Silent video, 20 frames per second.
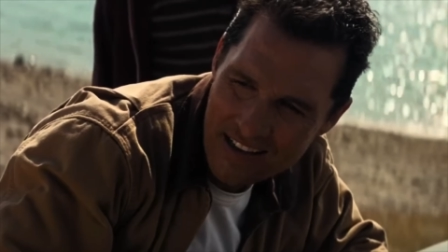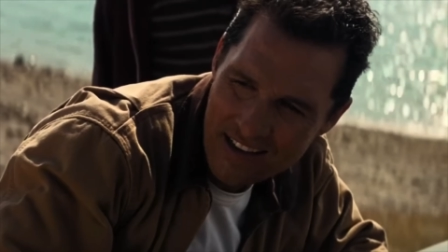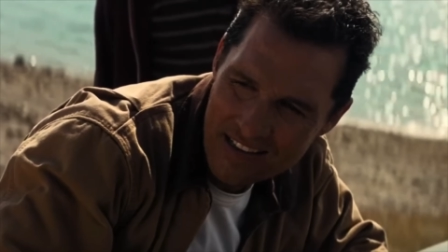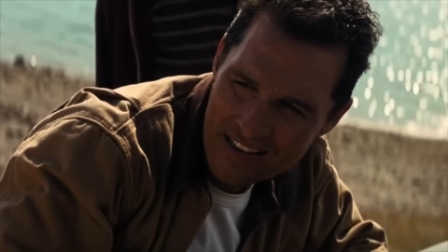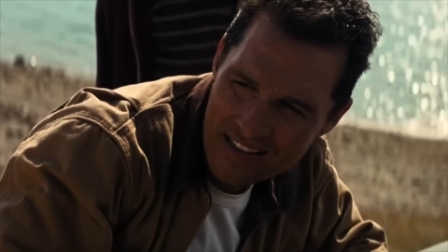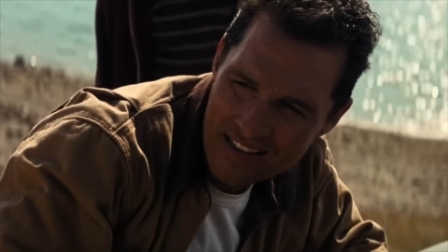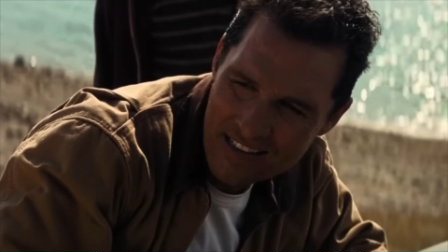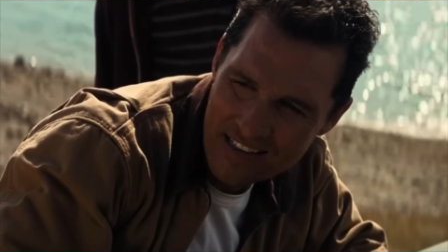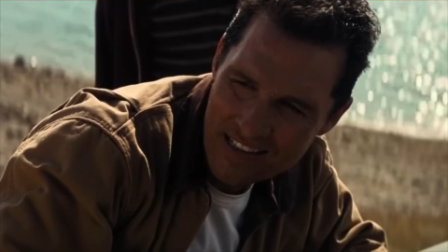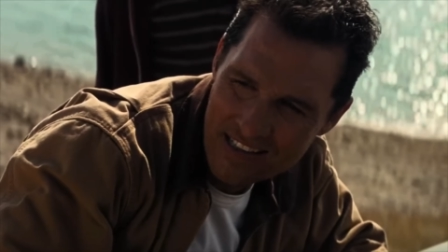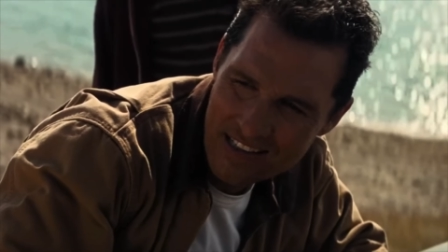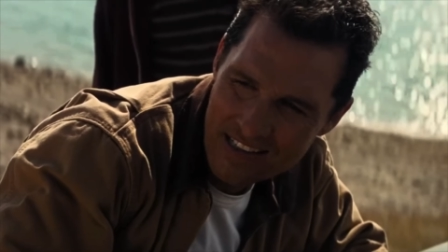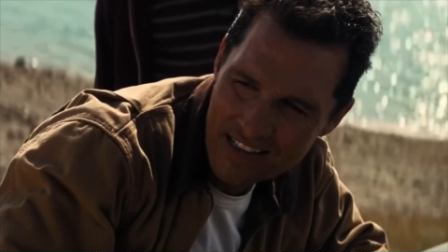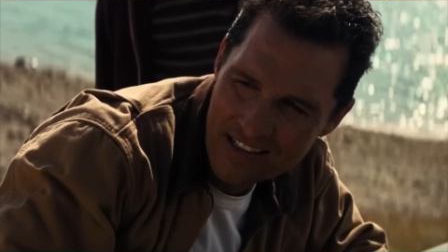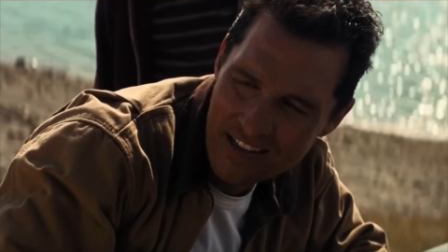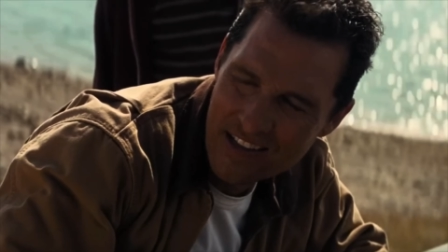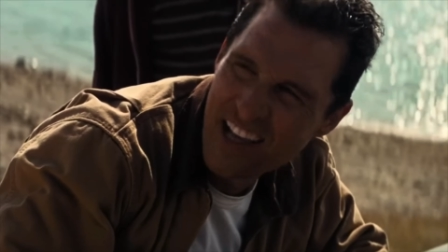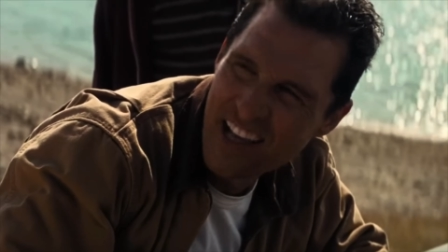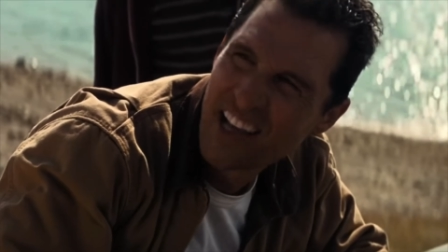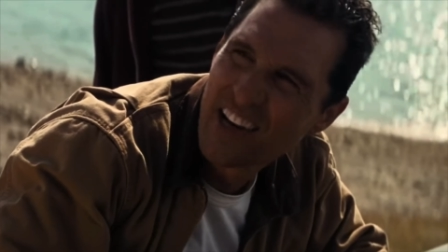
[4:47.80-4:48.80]
This thing needs to
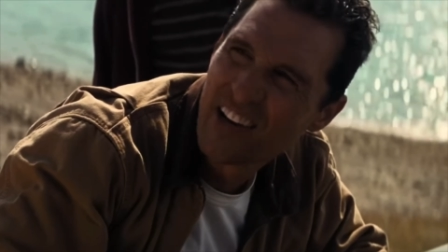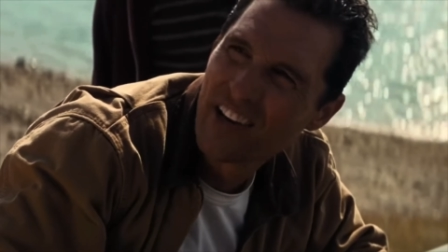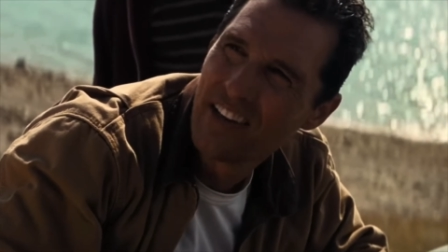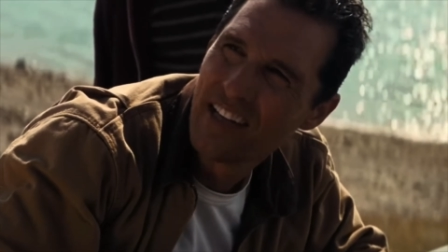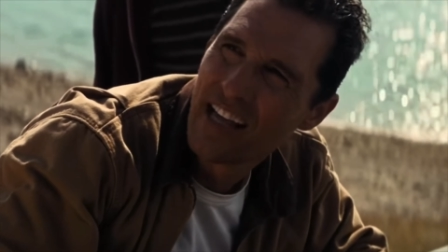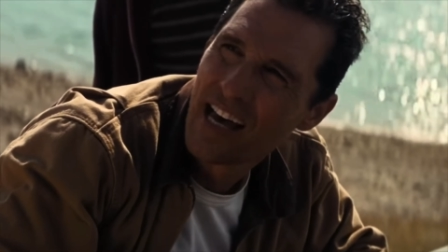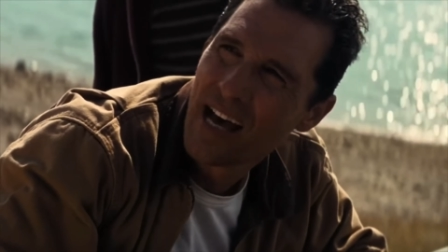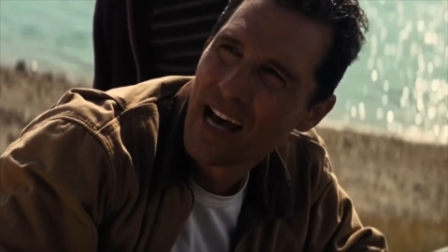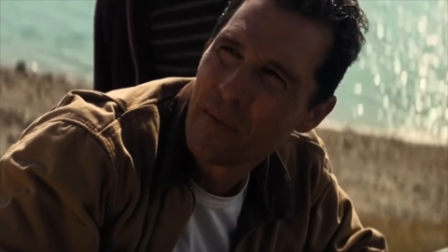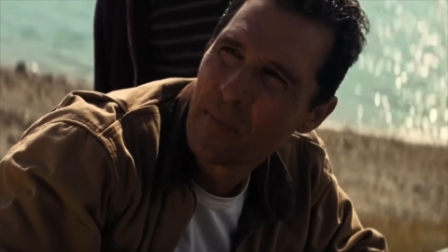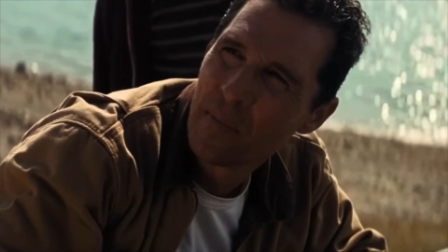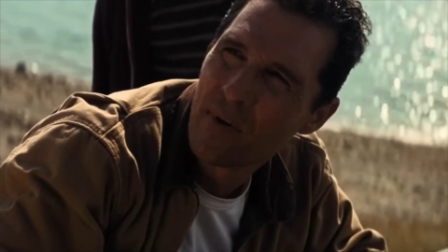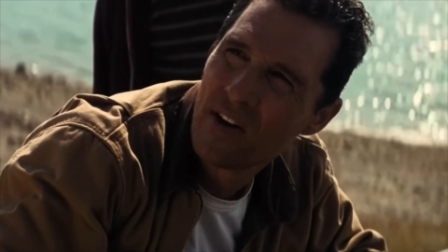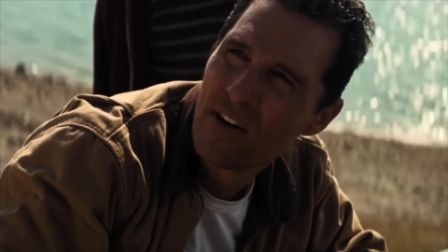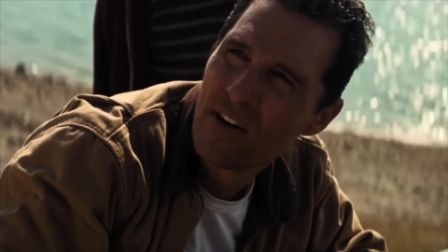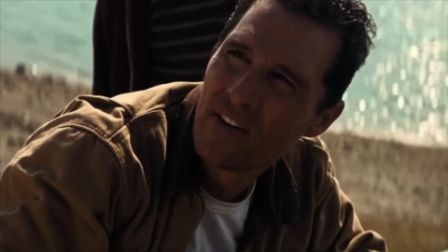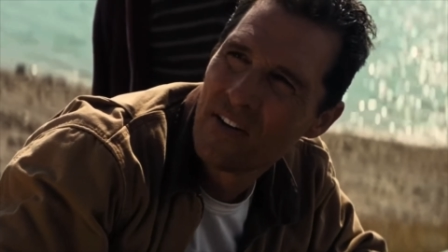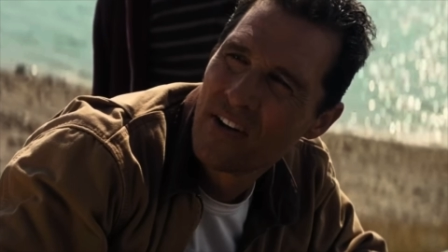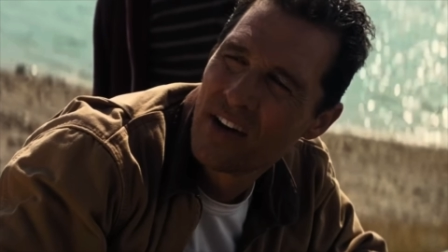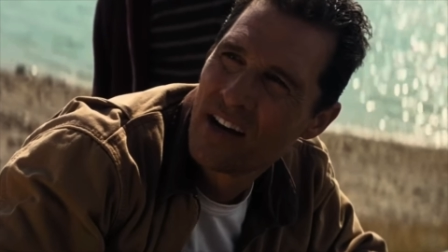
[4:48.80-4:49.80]
learn how to adapt,
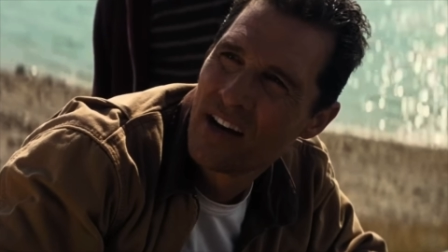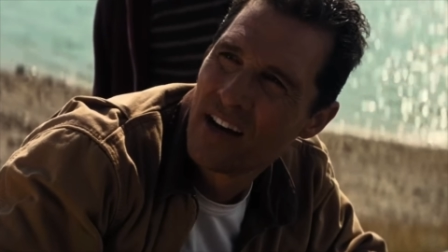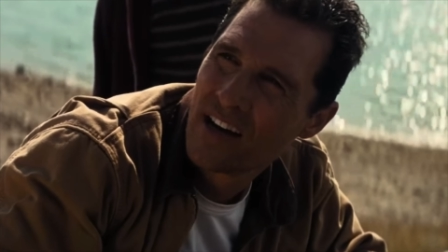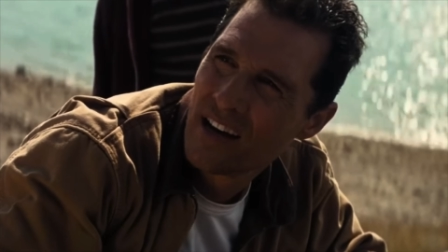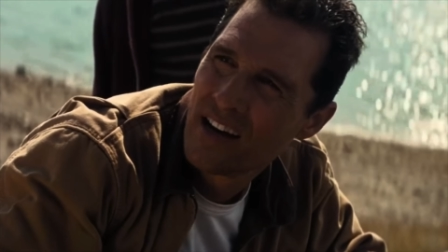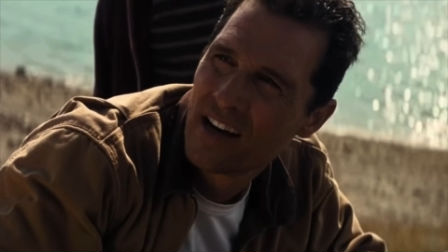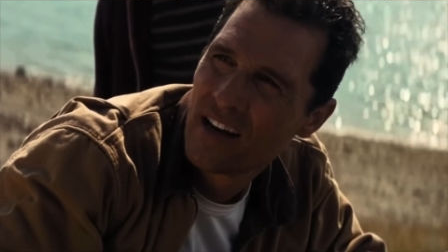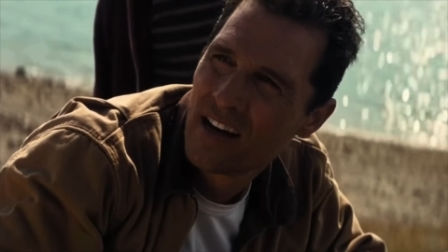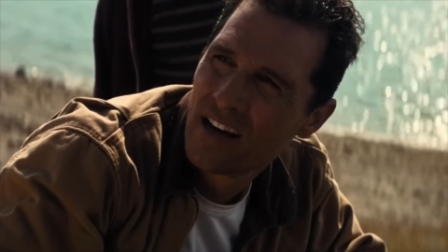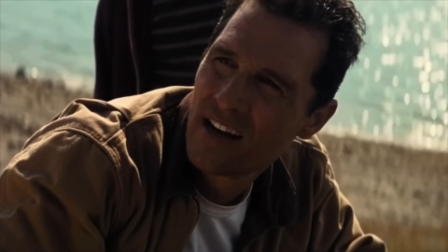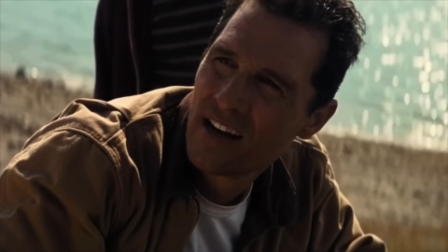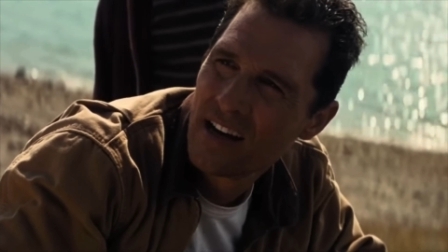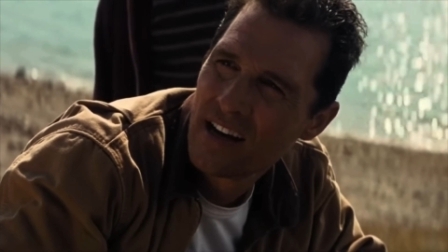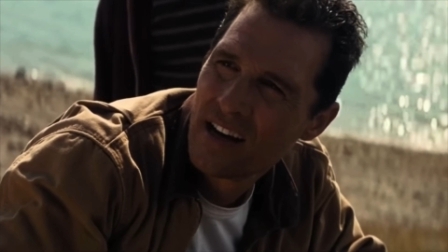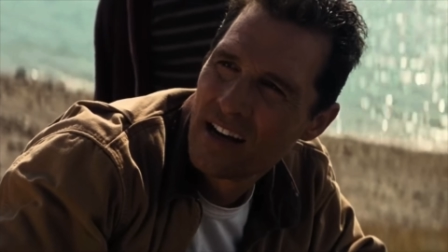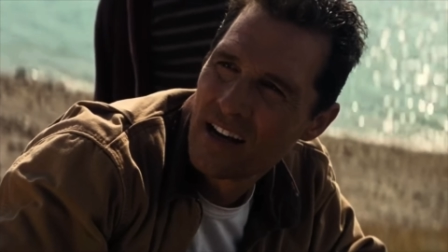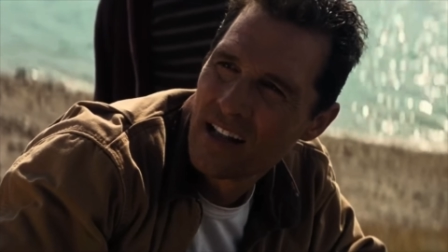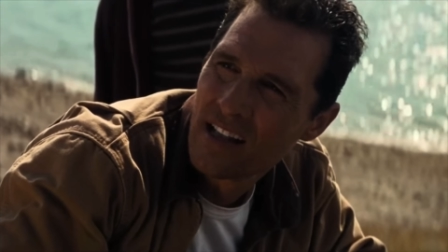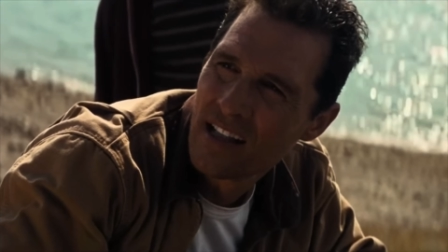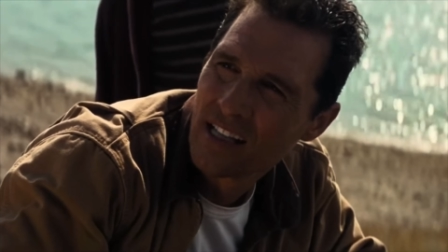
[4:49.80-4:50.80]
Murph.
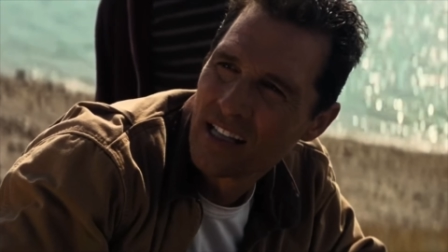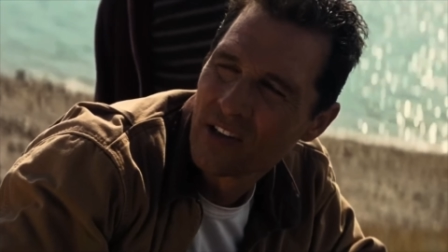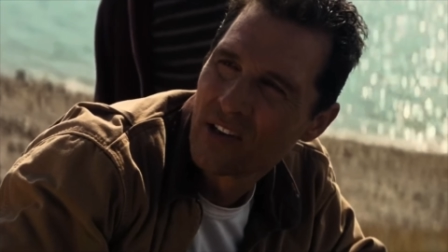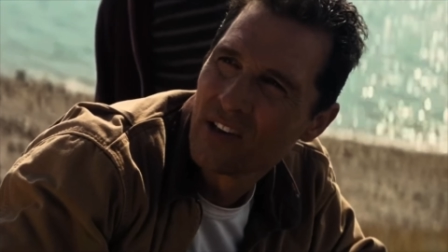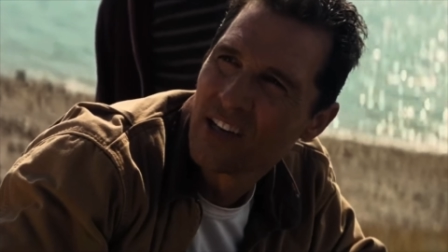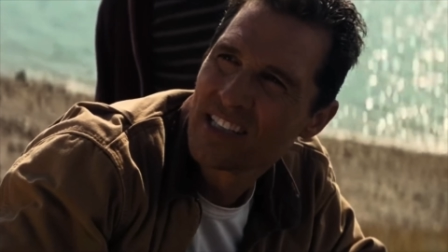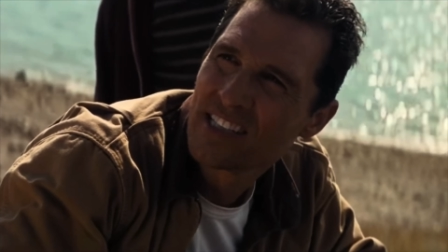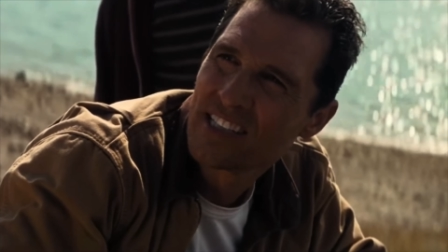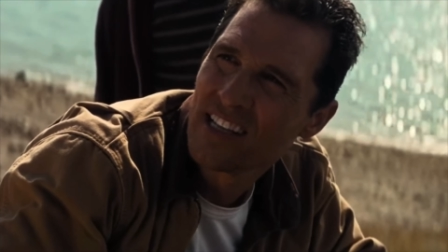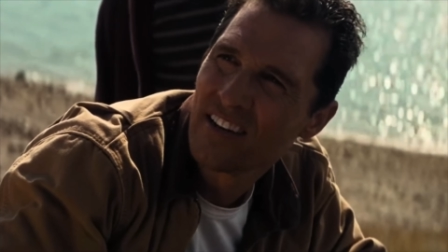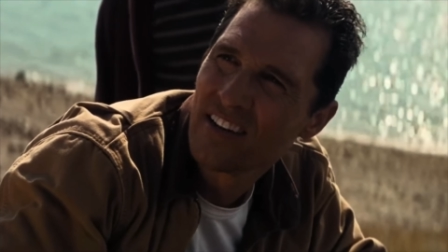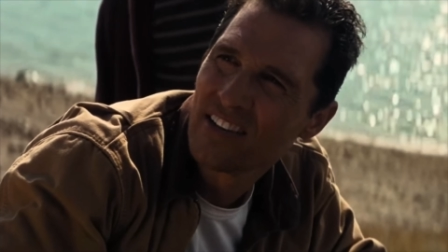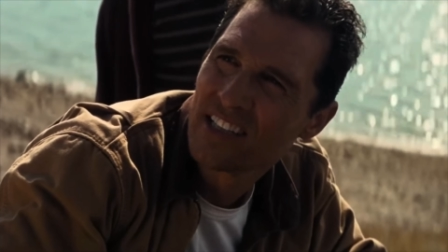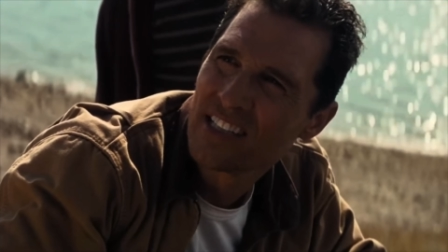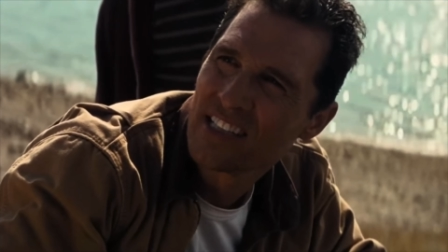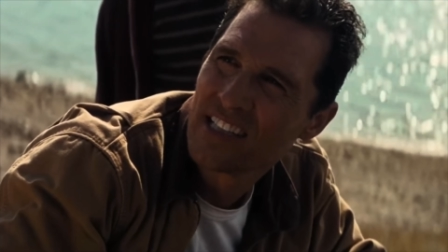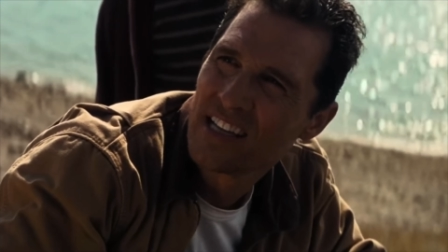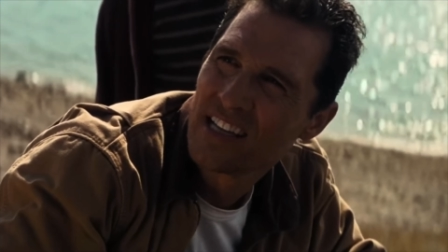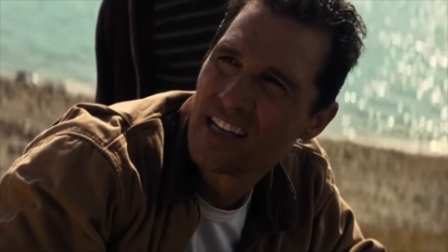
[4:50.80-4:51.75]
Like the rest of us.